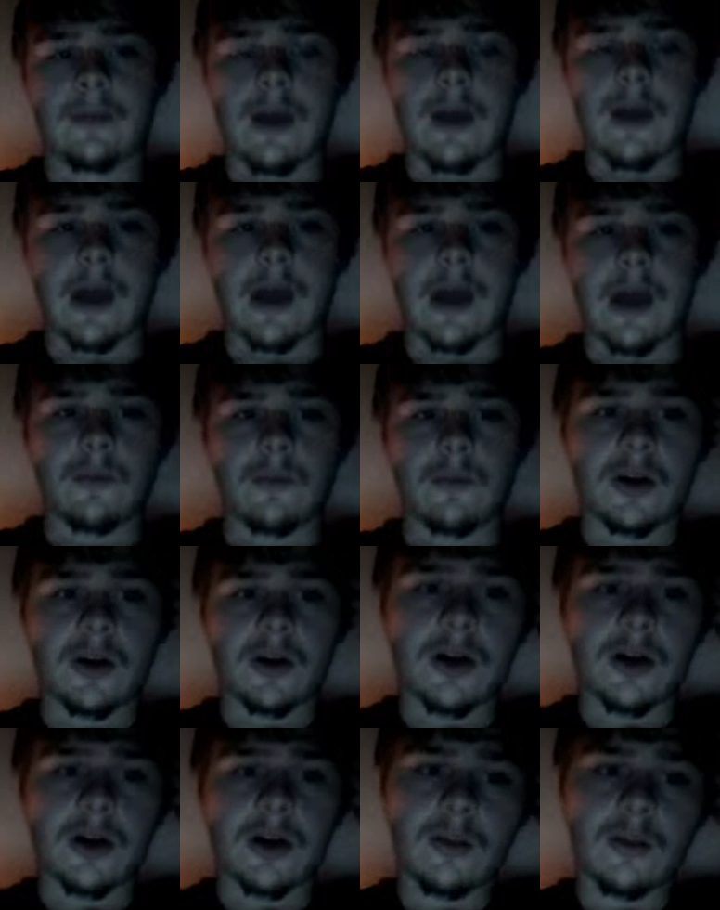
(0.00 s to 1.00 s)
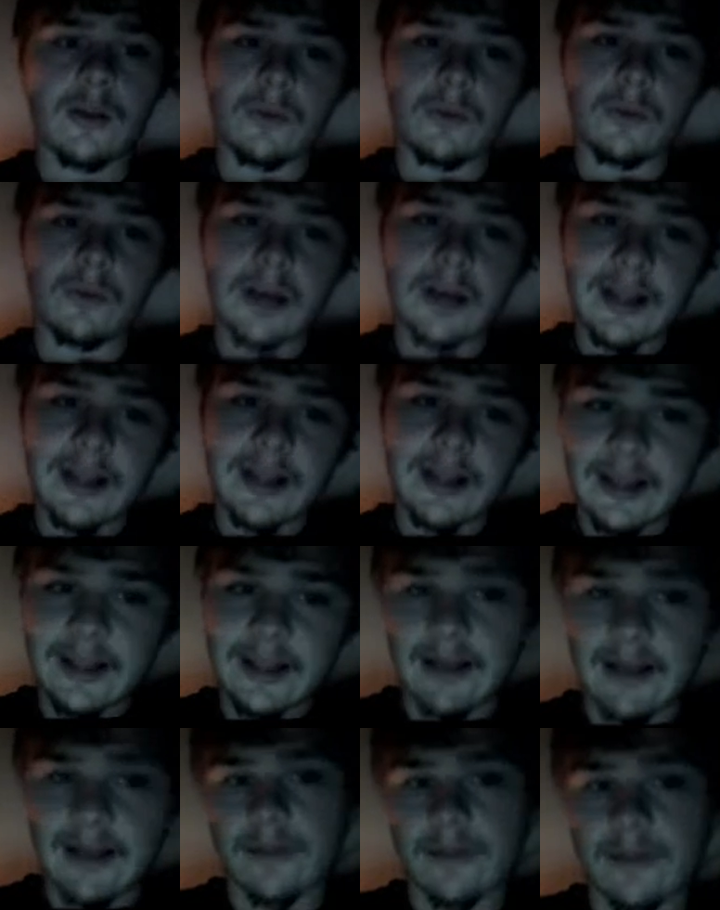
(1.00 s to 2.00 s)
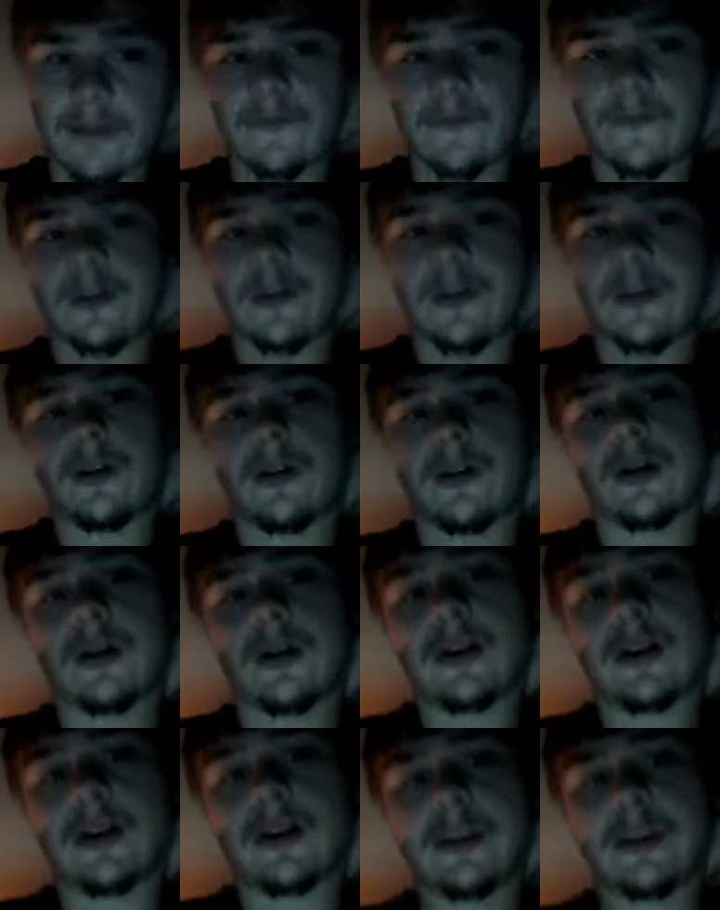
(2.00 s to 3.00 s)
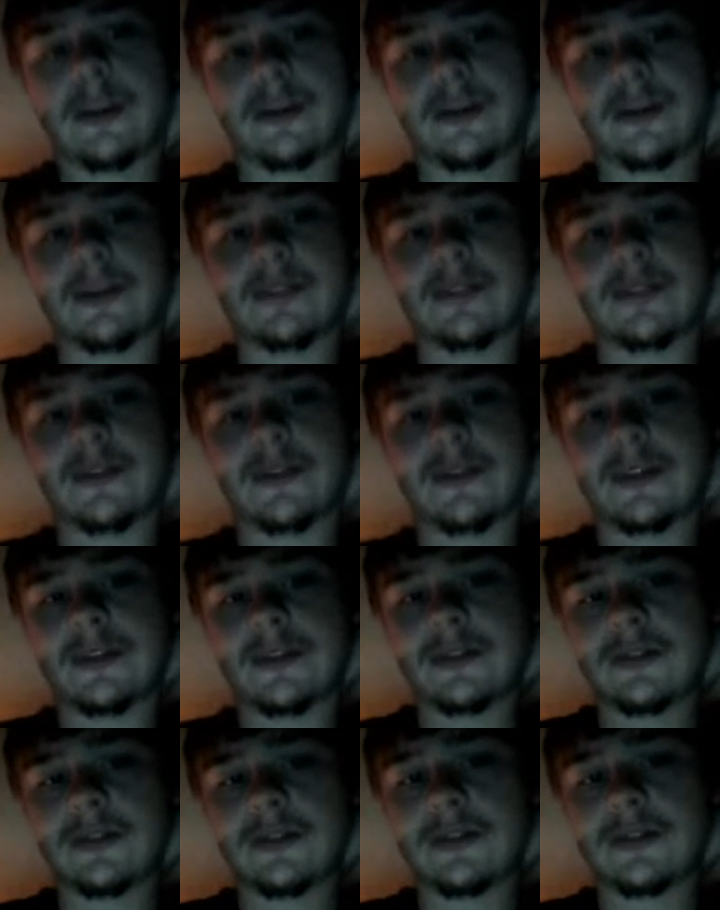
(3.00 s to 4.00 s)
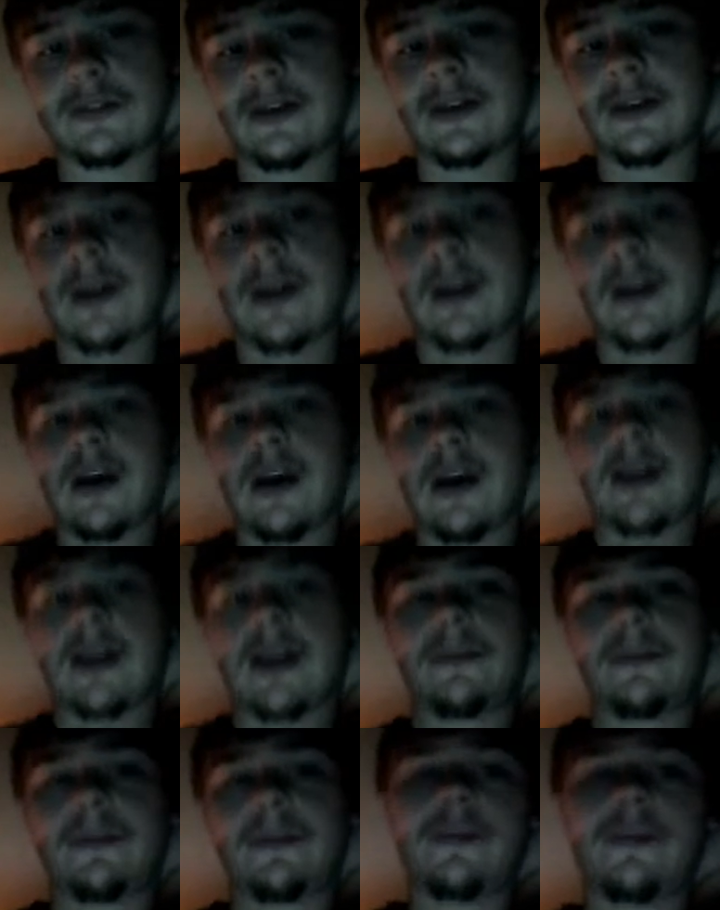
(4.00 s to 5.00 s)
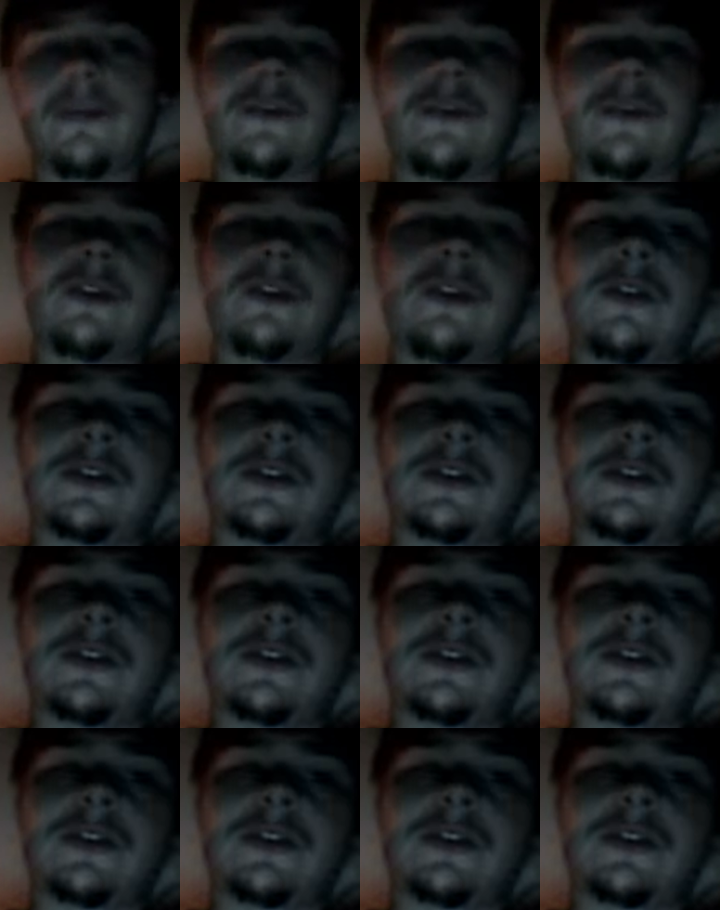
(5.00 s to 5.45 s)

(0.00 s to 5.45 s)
and we're not letting that fear get the best of us. And I believe fear is